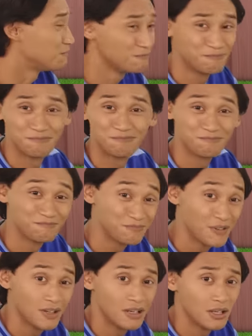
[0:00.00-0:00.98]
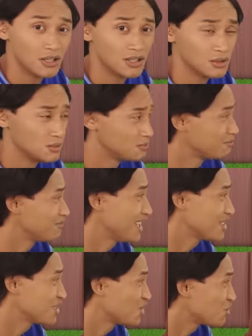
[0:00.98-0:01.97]
How is he?
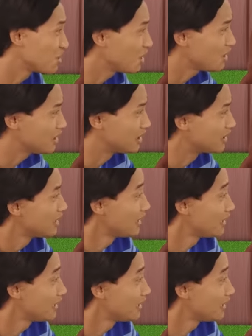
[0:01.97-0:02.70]
Not so good.